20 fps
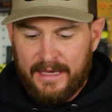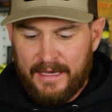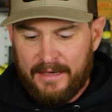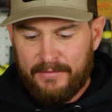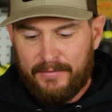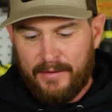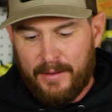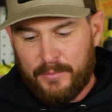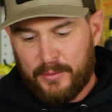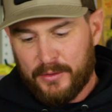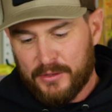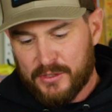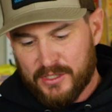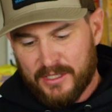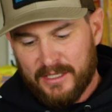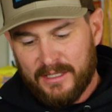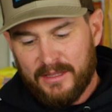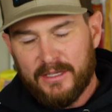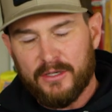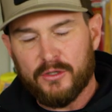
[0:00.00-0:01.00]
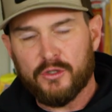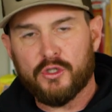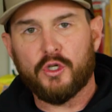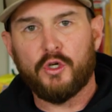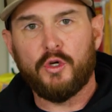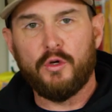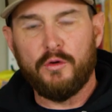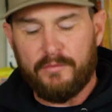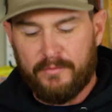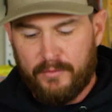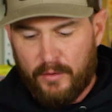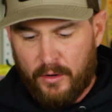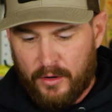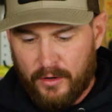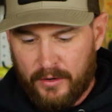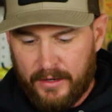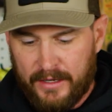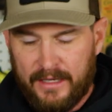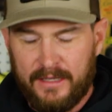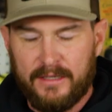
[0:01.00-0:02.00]
If I push it in there too
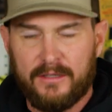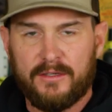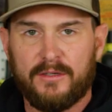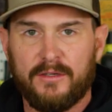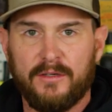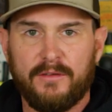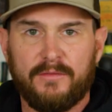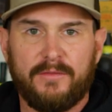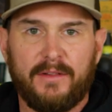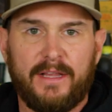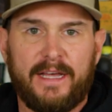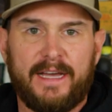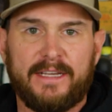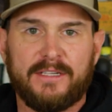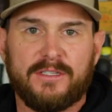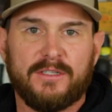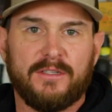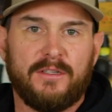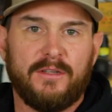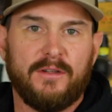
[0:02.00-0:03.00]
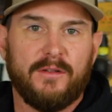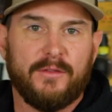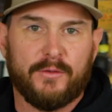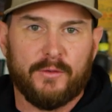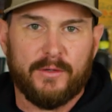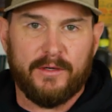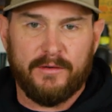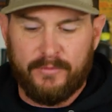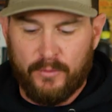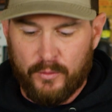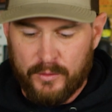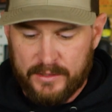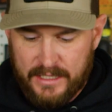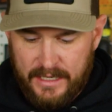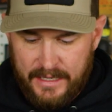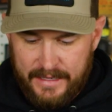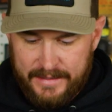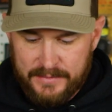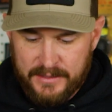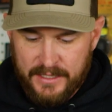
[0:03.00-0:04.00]
far, it could flash 3 or 4
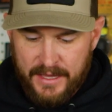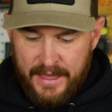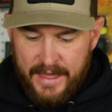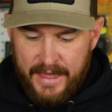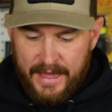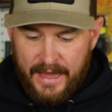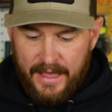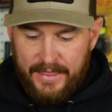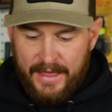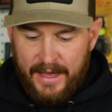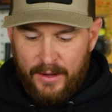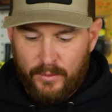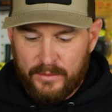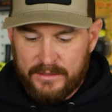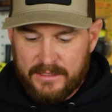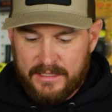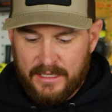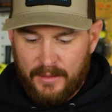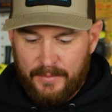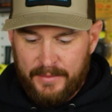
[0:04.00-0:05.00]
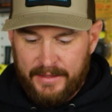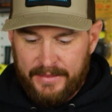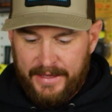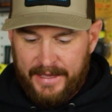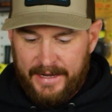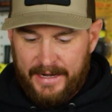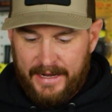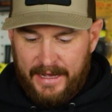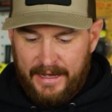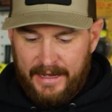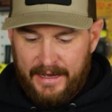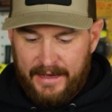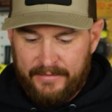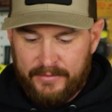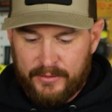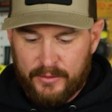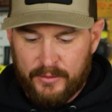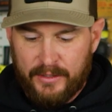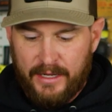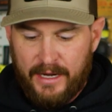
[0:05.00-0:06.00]
times, and that would tell me that
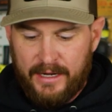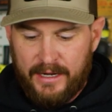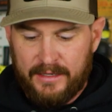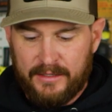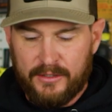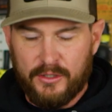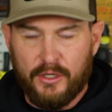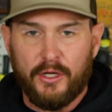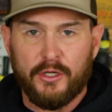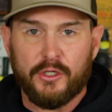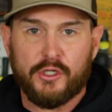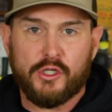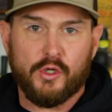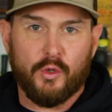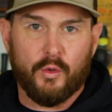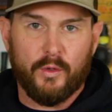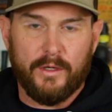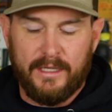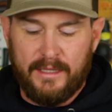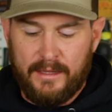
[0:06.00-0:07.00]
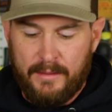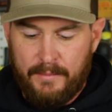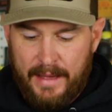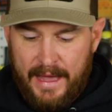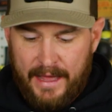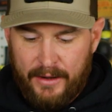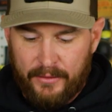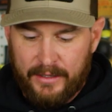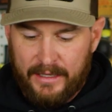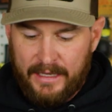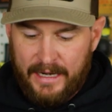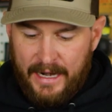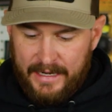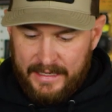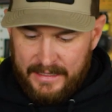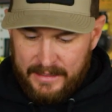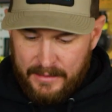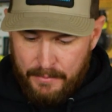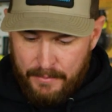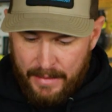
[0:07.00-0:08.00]
I've created a short in the battery and I
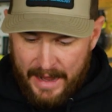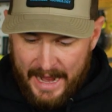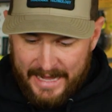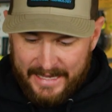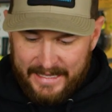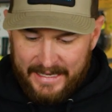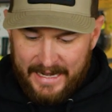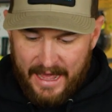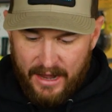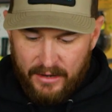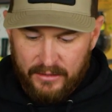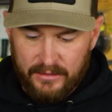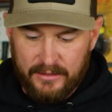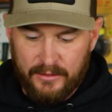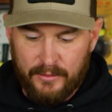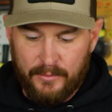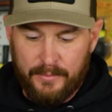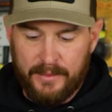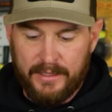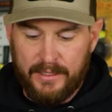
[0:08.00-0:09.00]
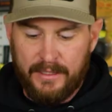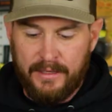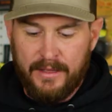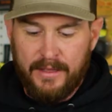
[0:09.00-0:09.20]
need to back it out a little bit.